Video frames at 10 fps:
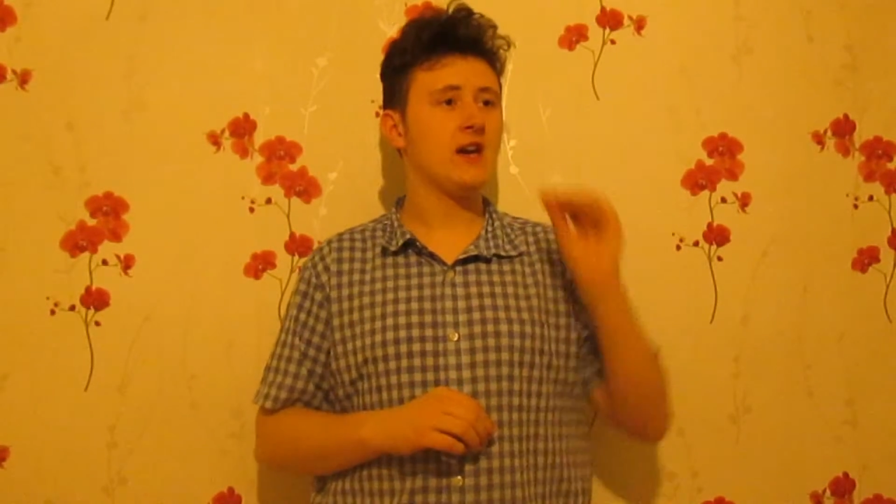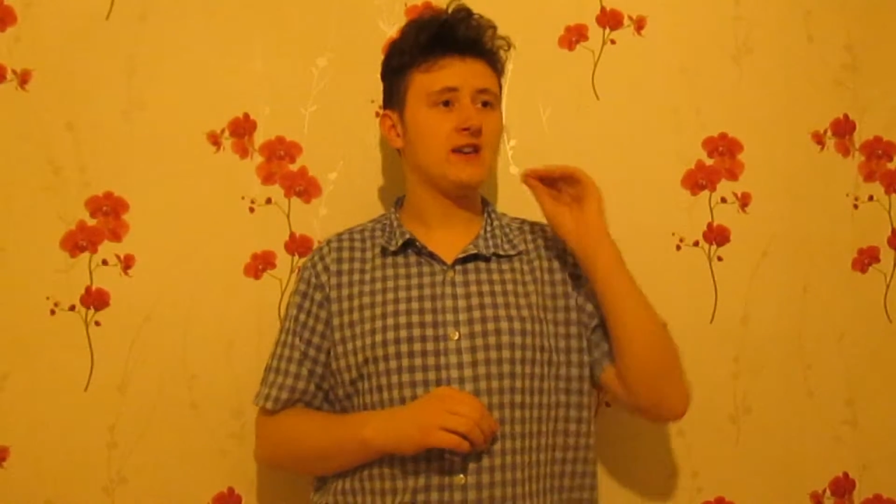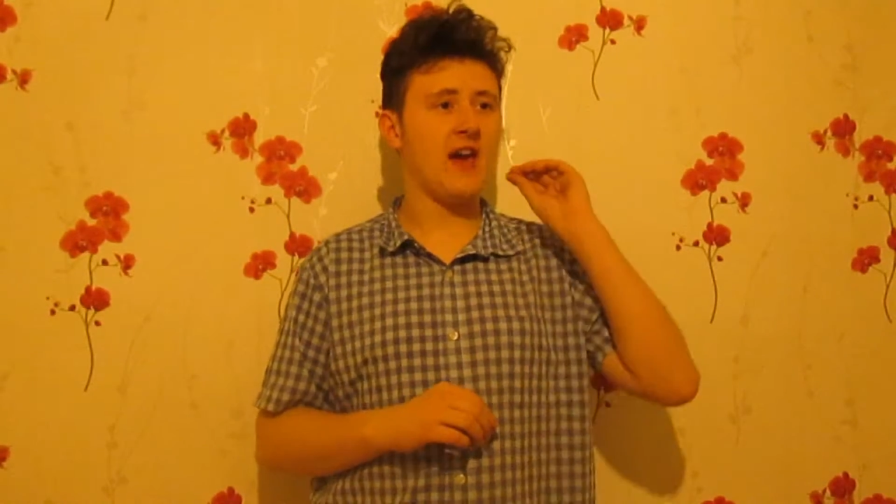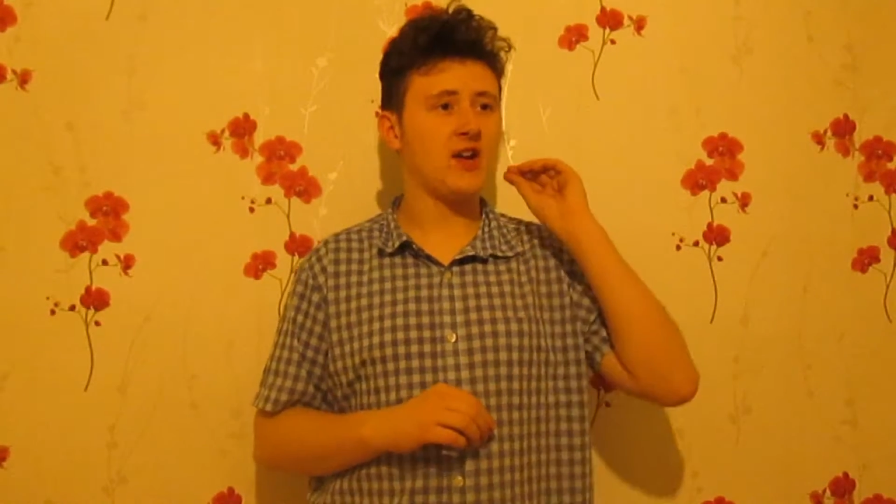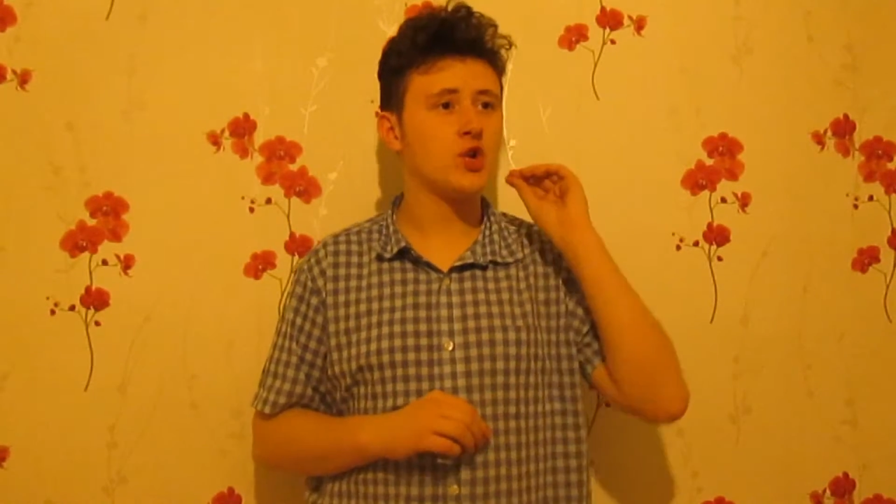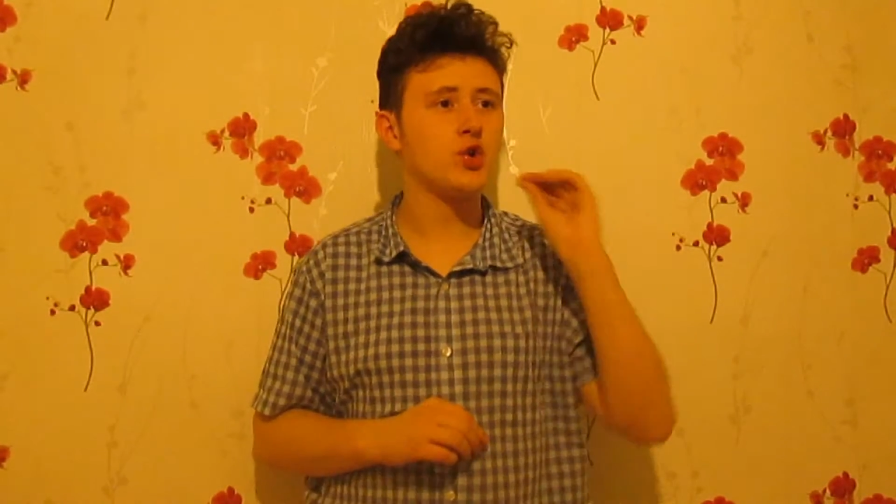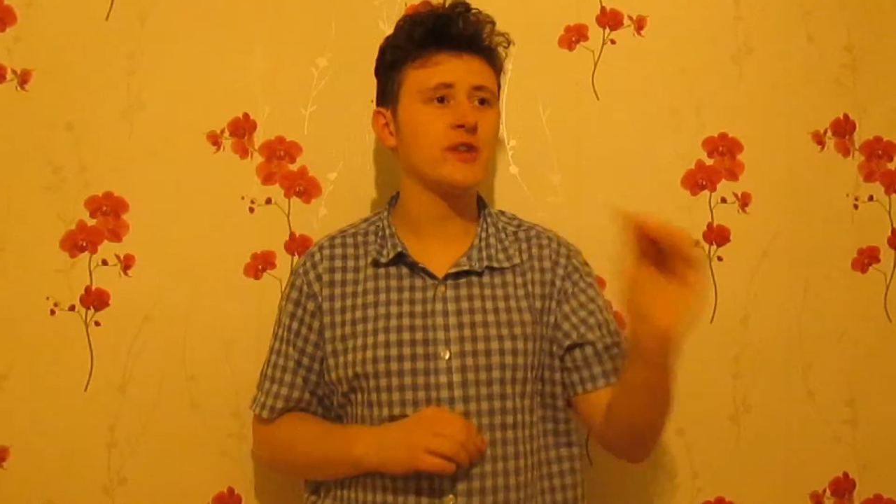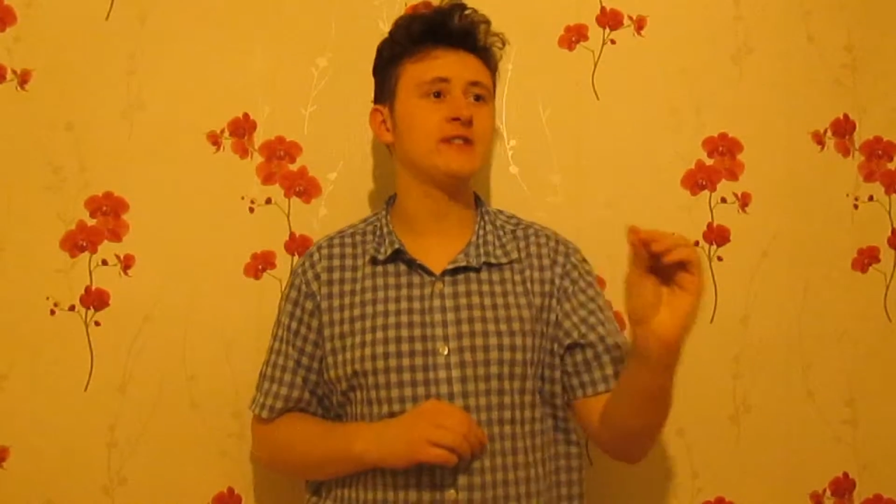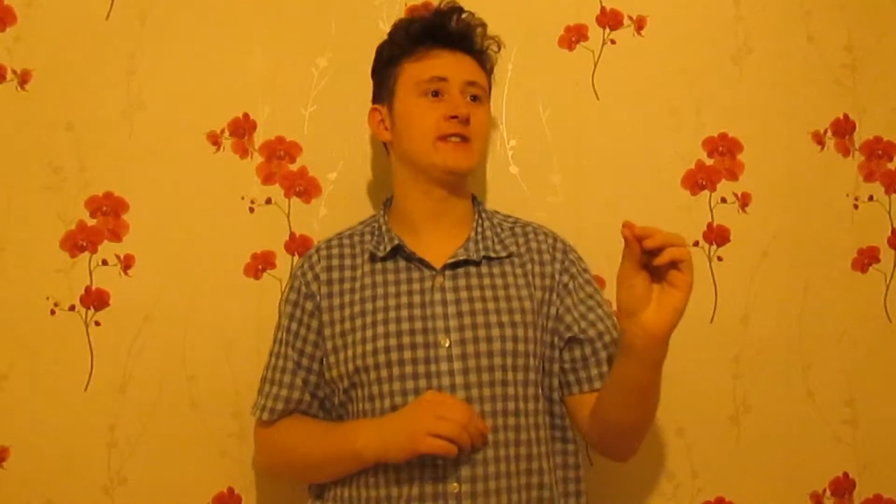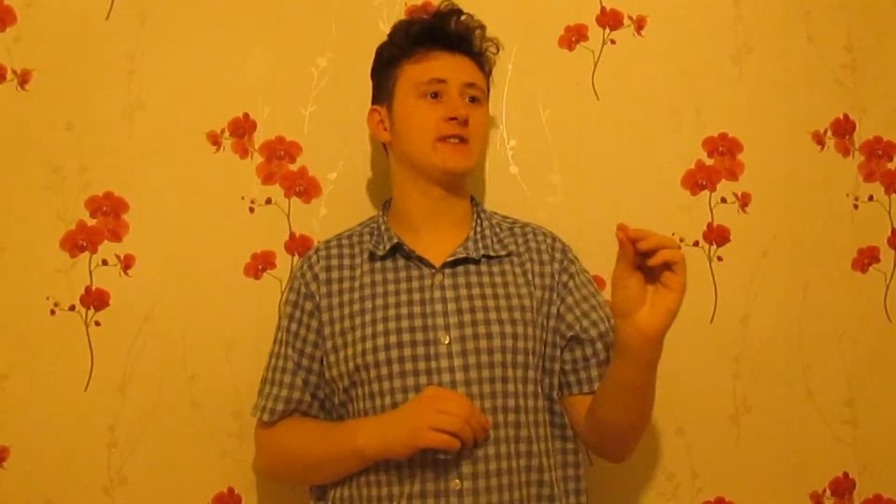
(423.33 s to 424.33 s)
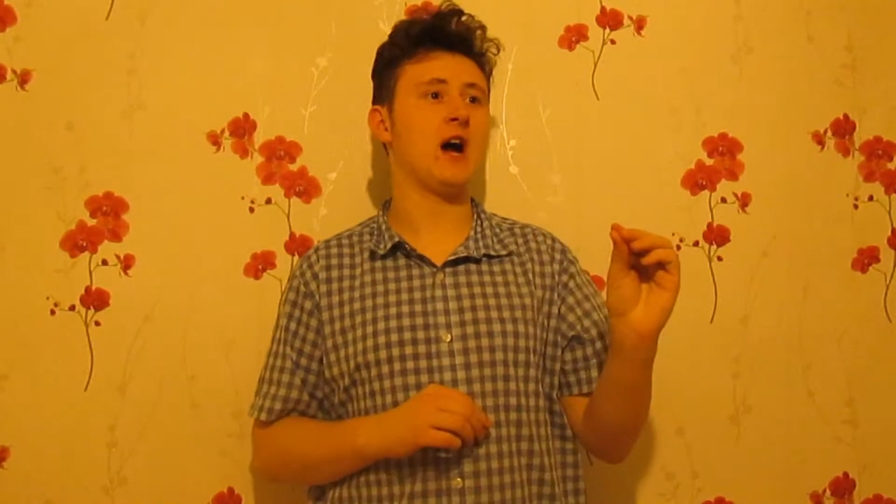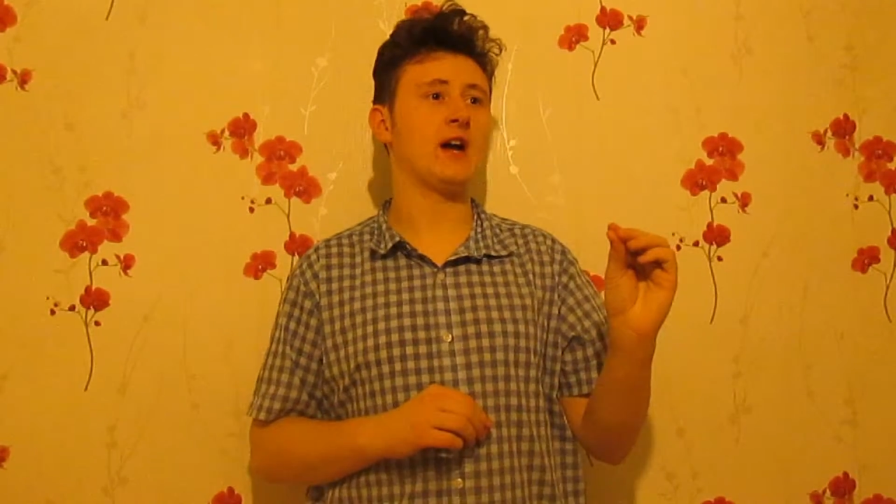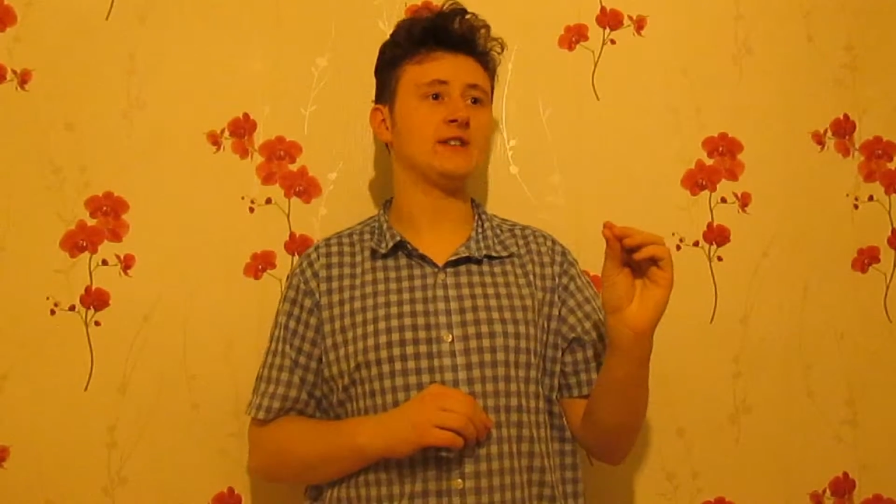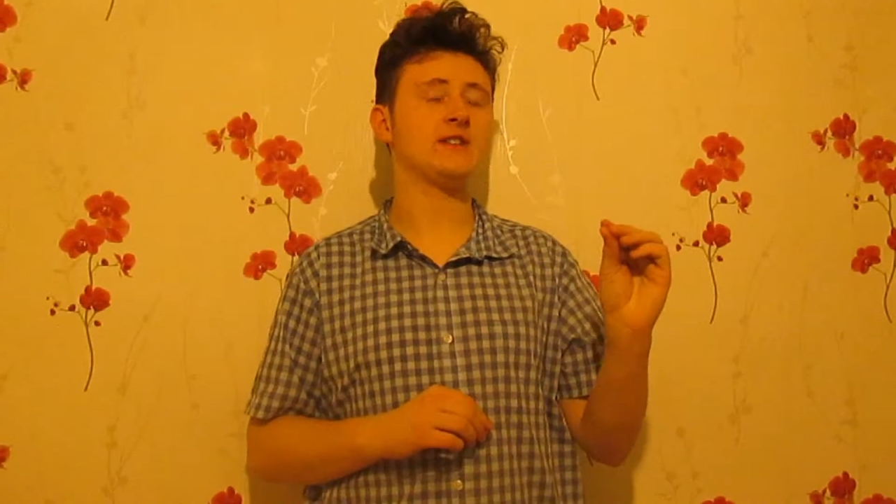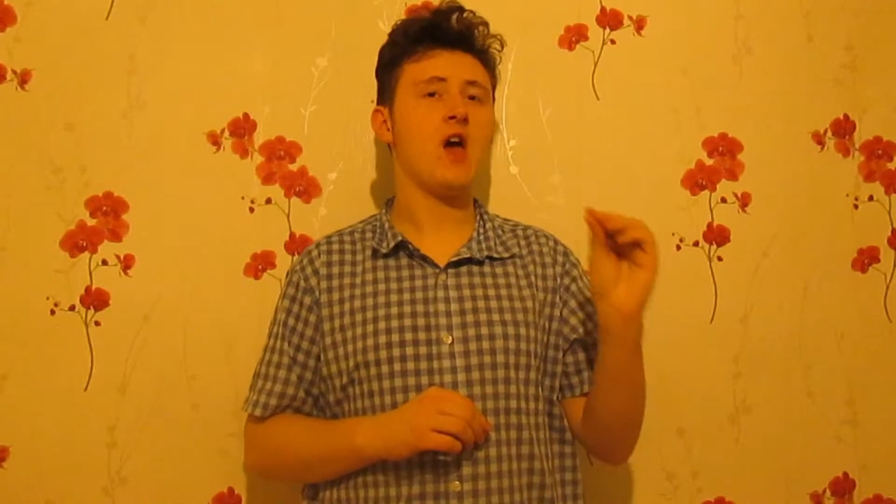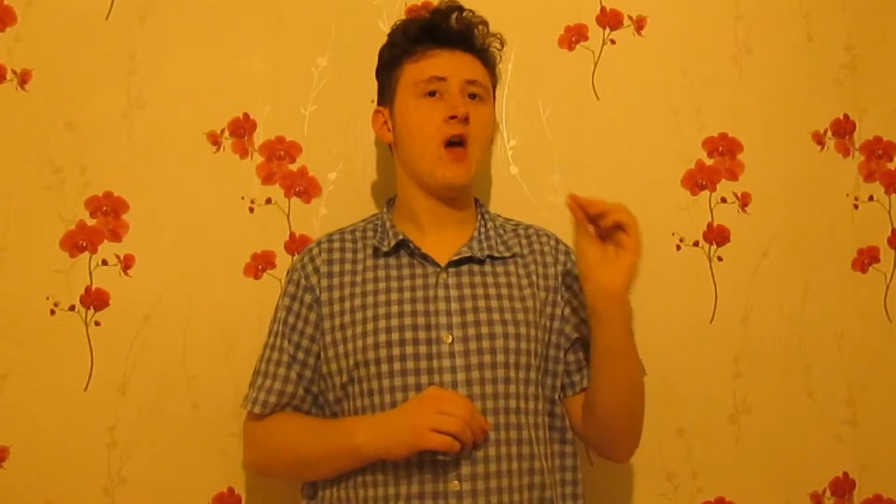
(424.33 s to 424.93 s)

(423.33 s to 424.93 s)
get criticised